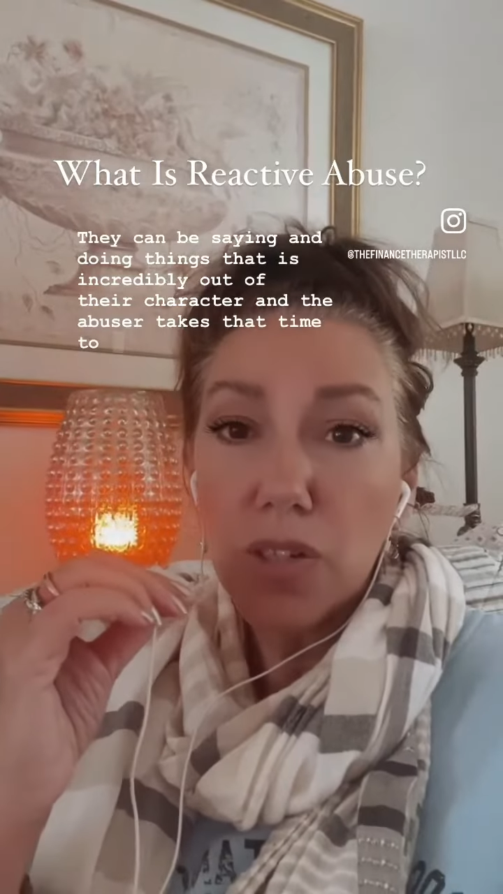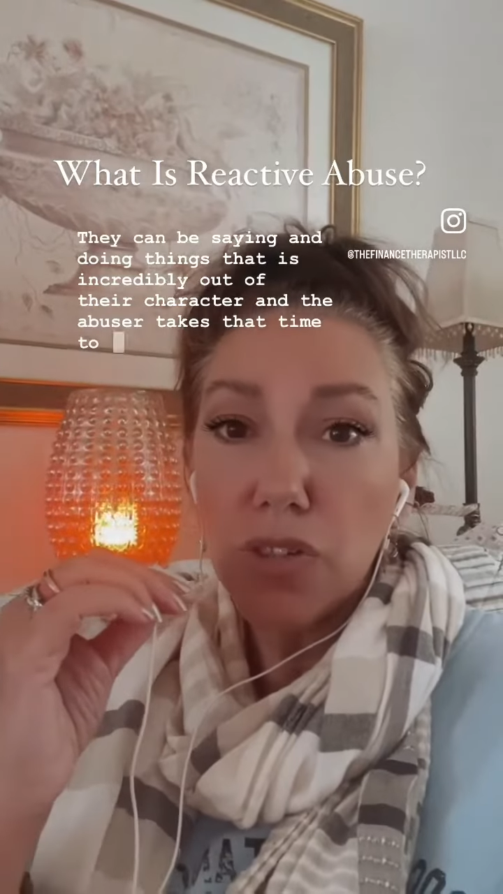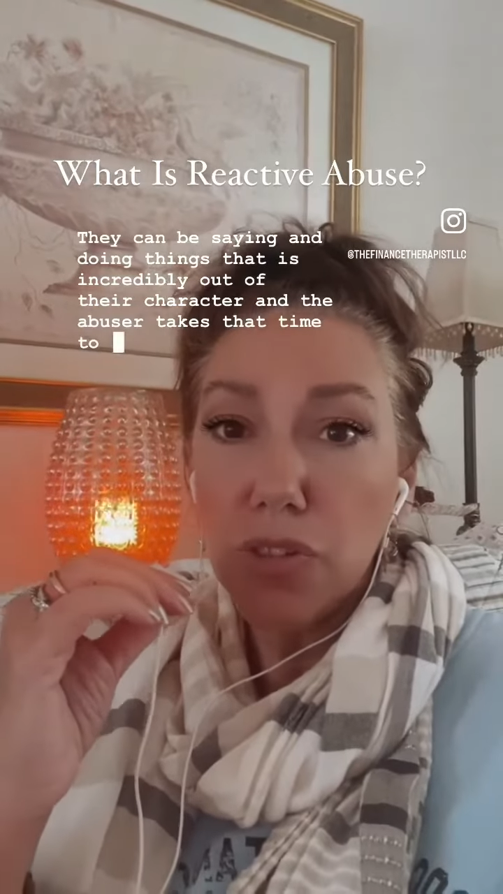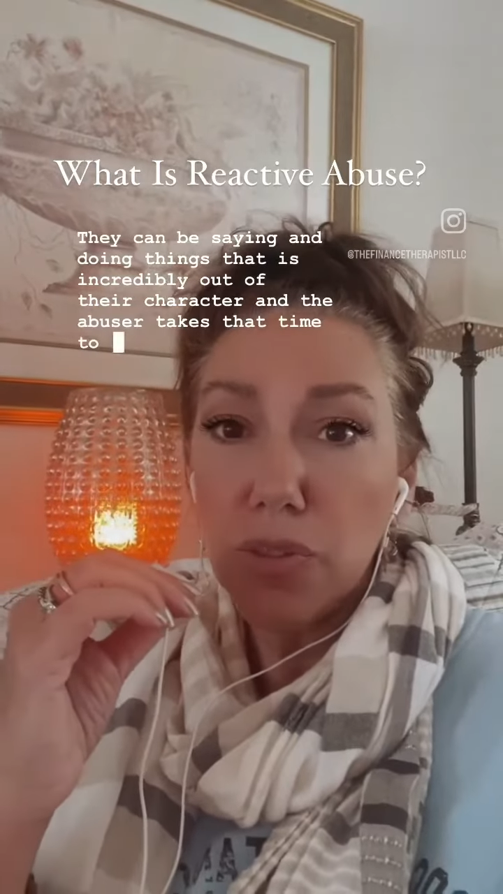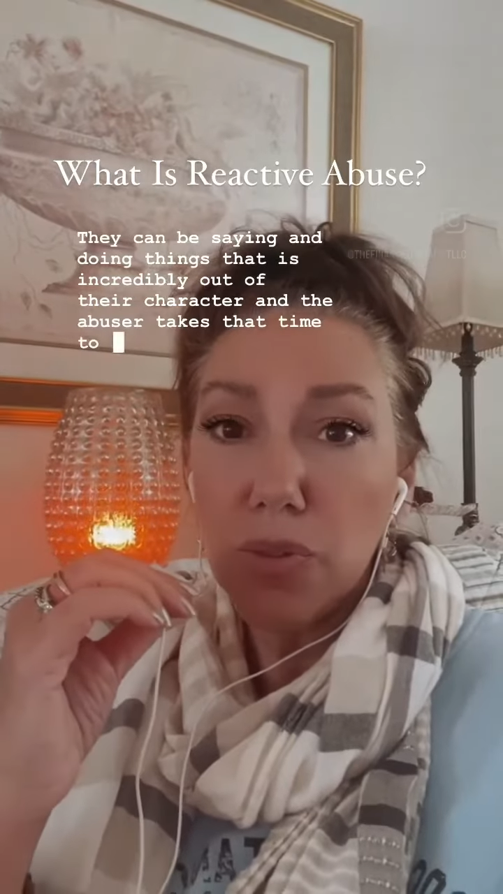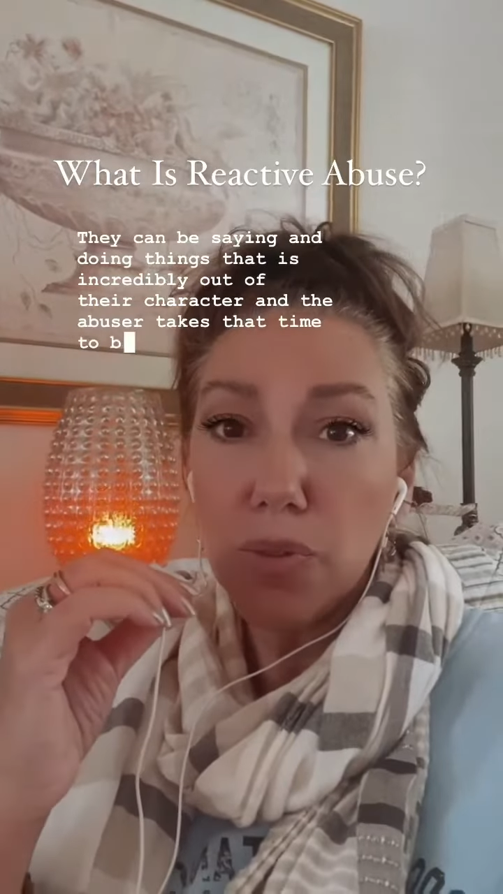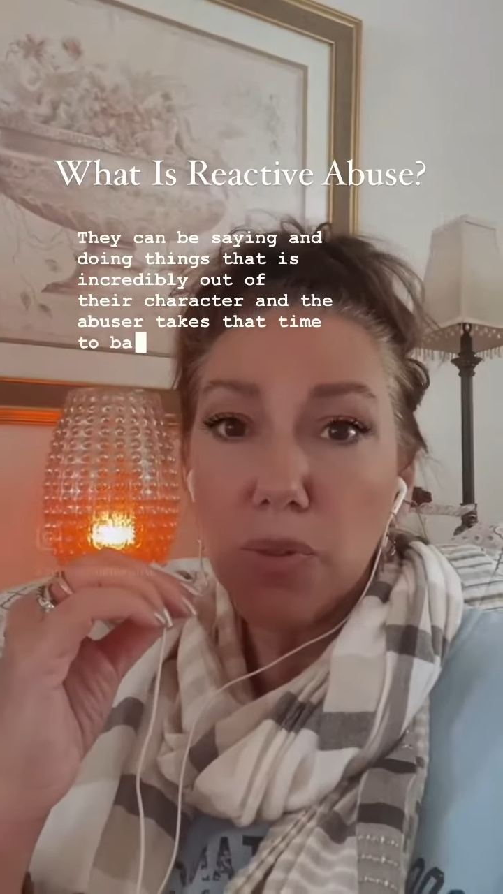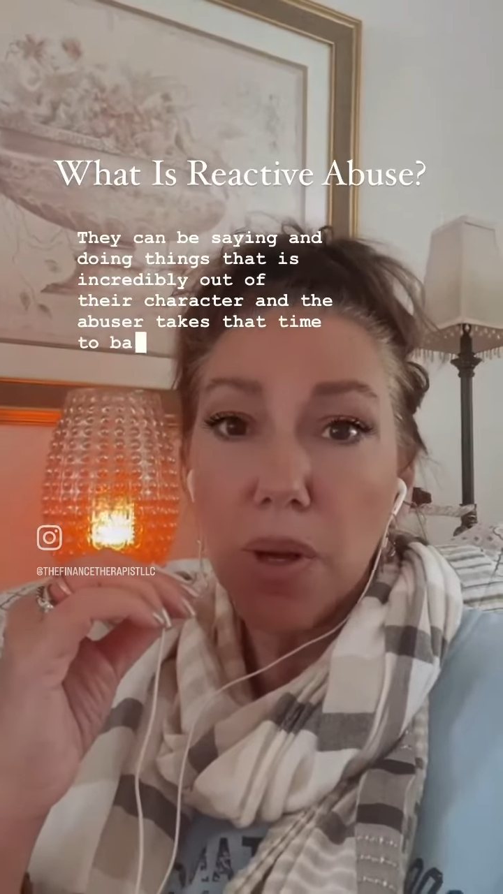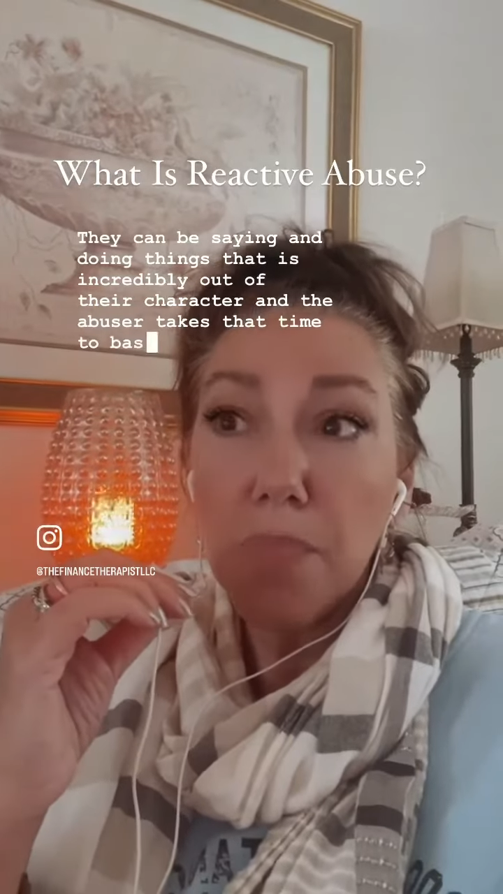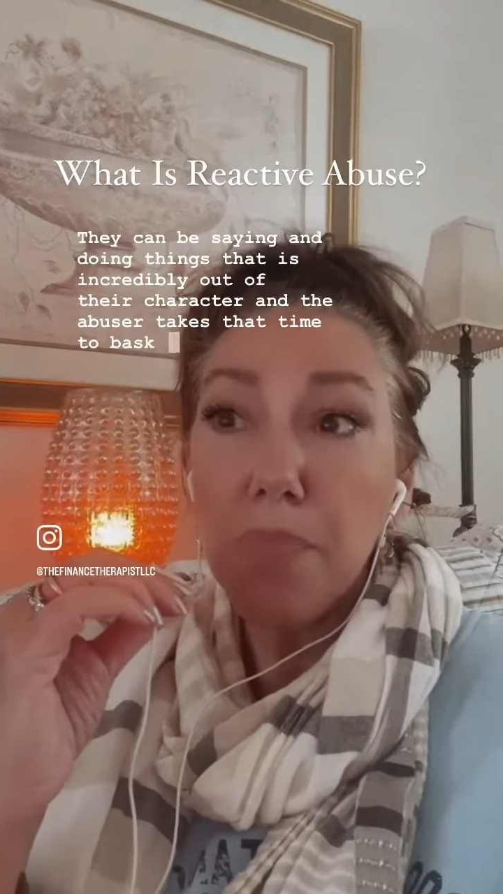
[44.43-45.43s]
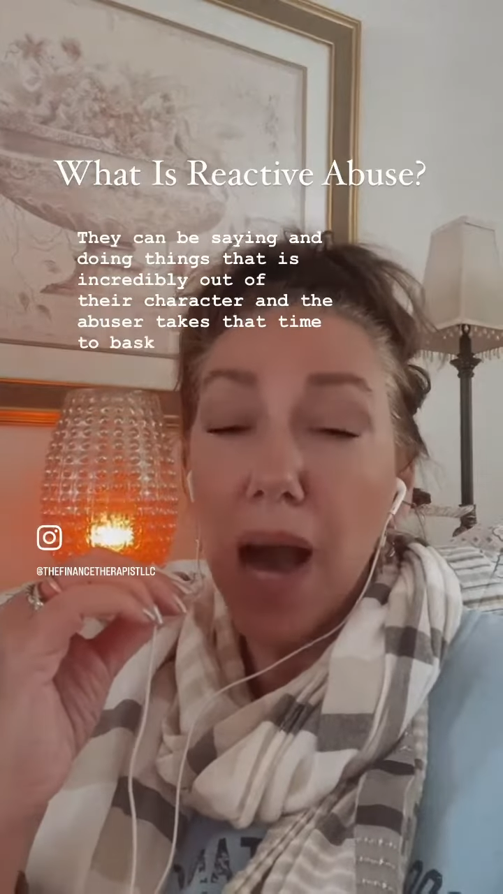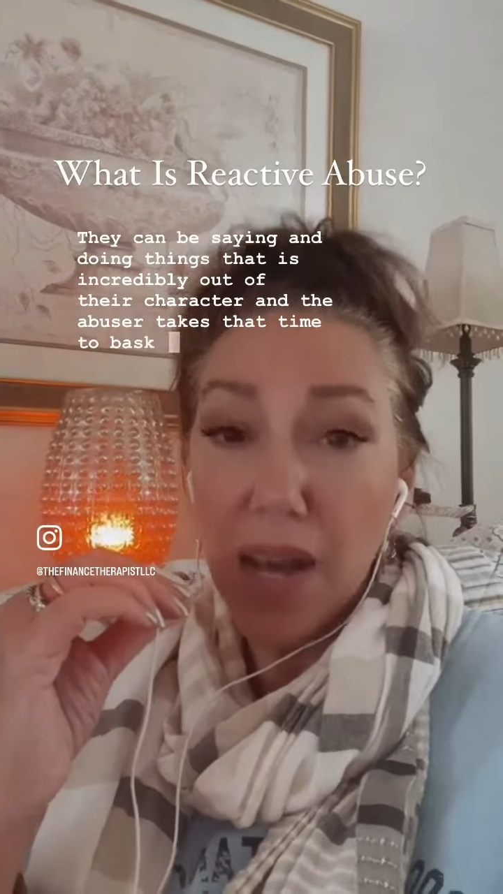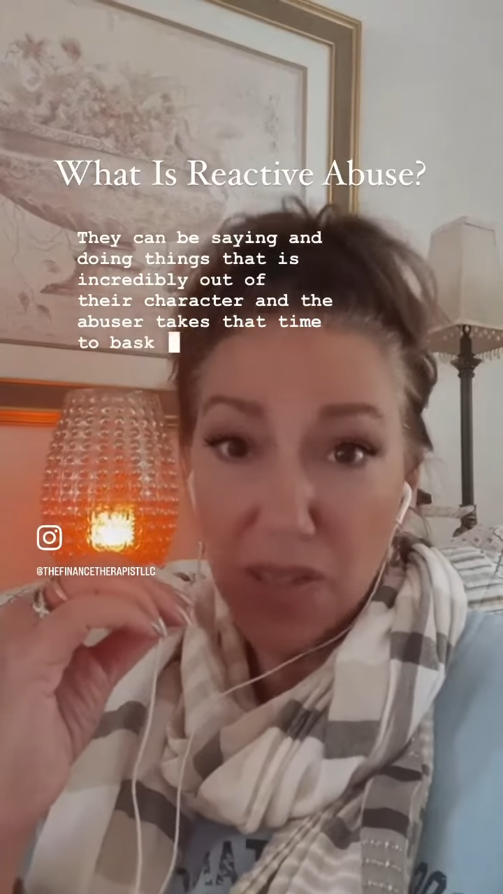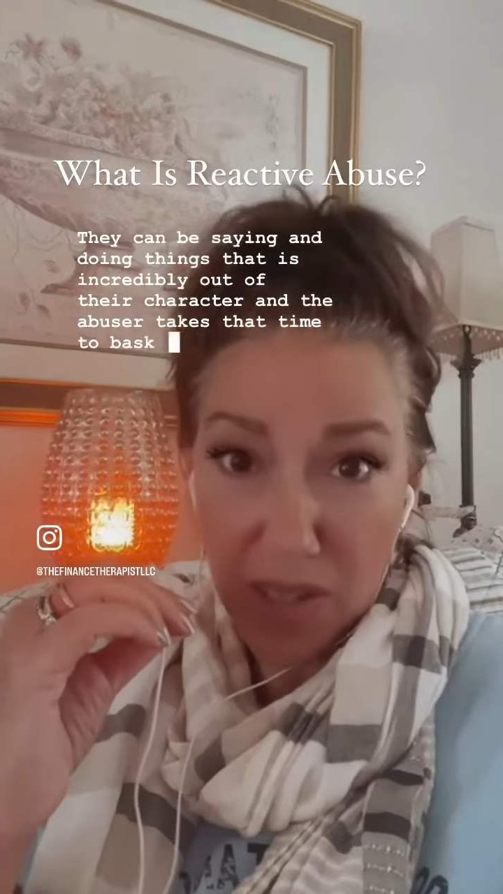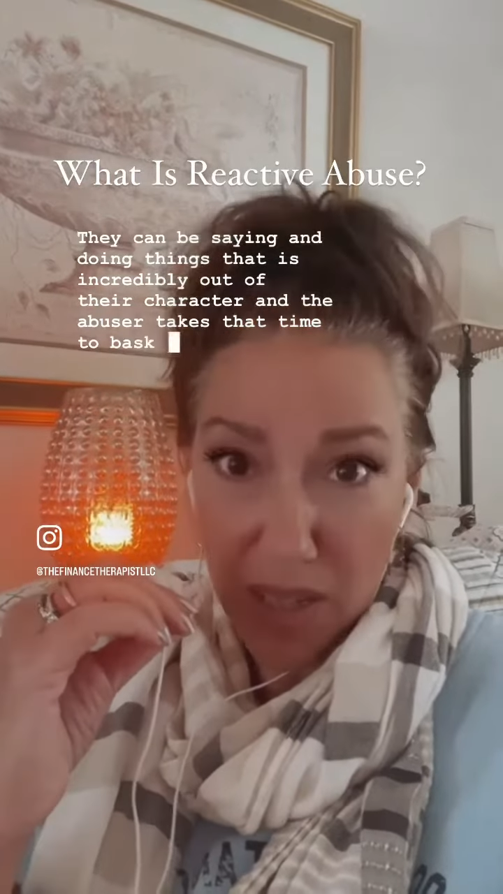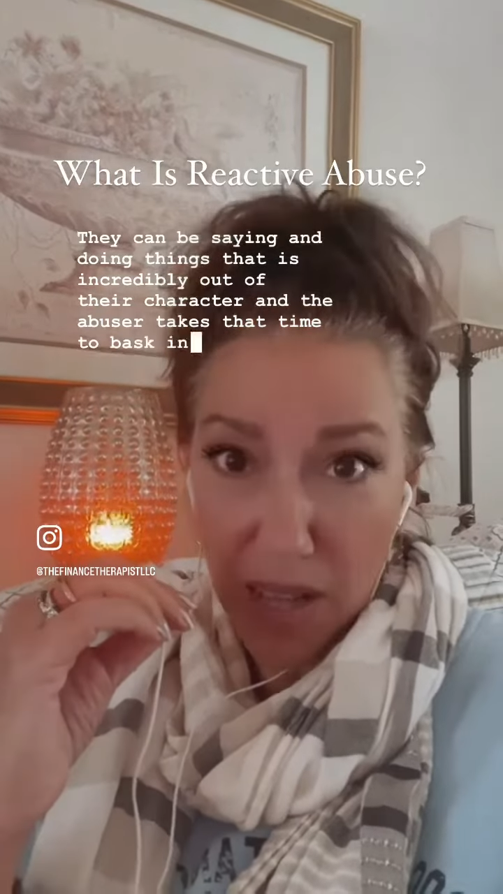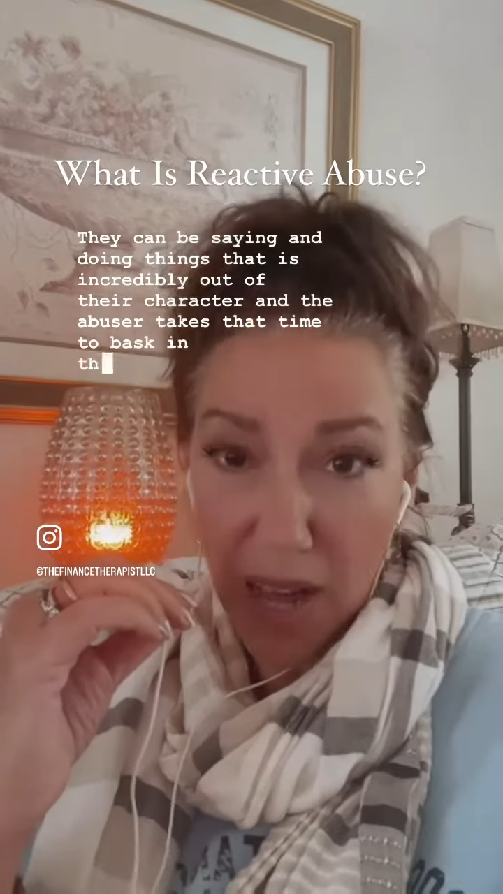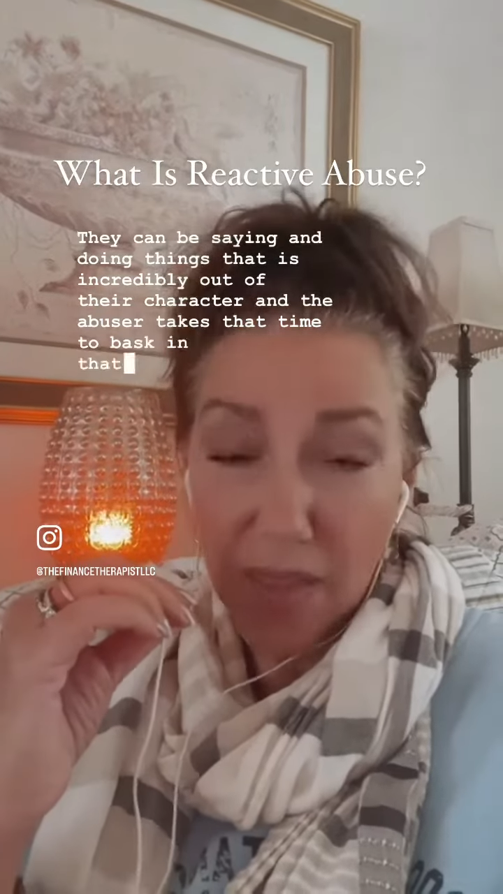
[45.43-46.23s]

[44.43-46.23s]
to bask in that.